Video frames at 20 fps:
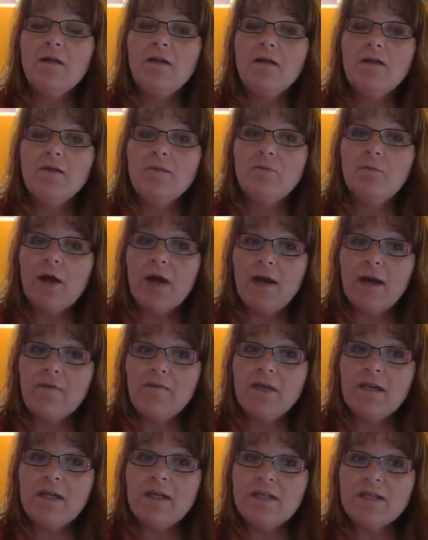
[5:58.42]
one
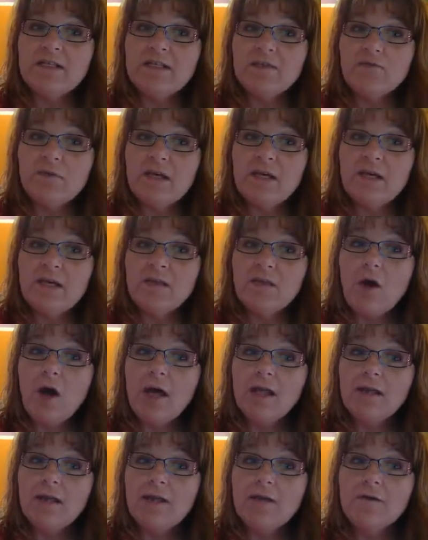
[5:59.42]
of industry
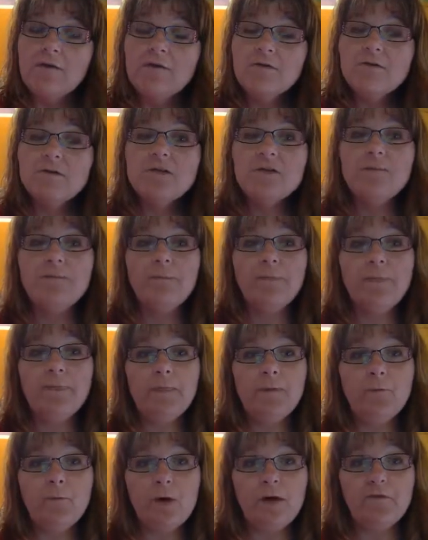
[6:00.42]
thought leaders,
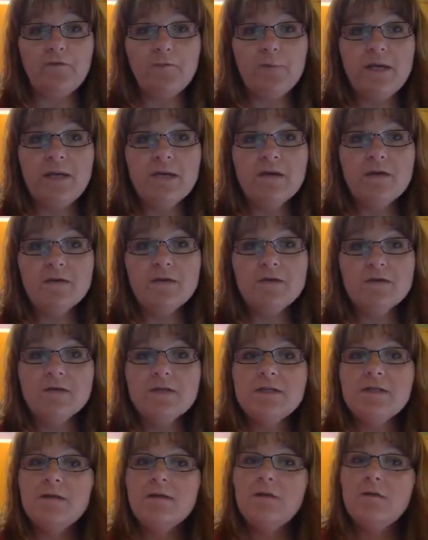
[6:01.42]
one of
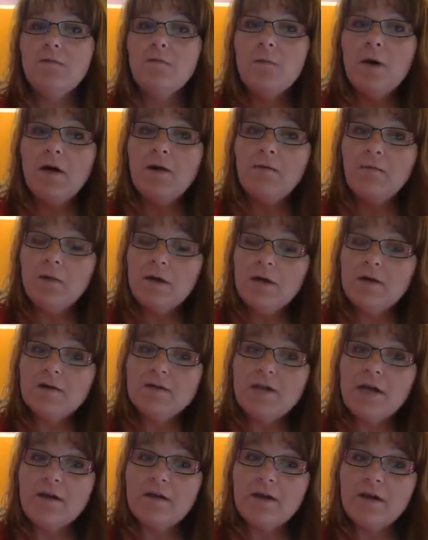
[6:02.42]
peers, one where your
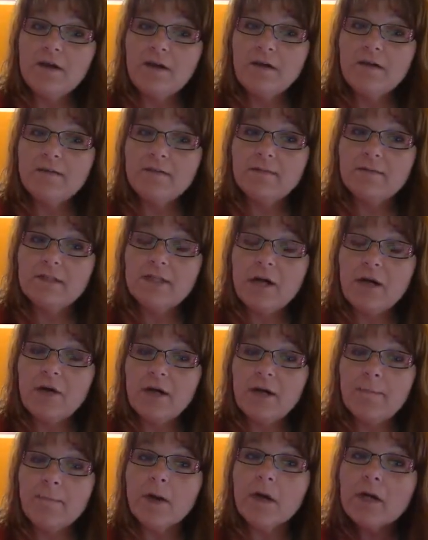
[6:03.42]
target
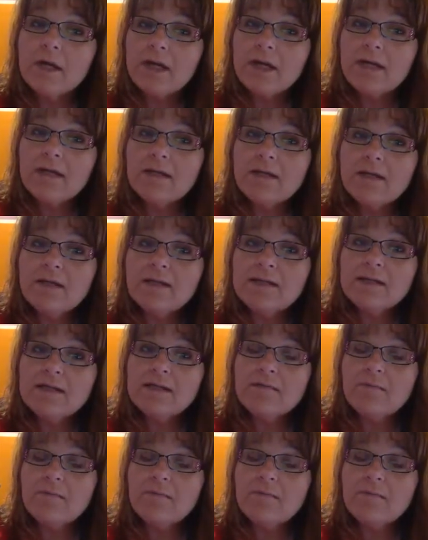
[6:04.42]
market is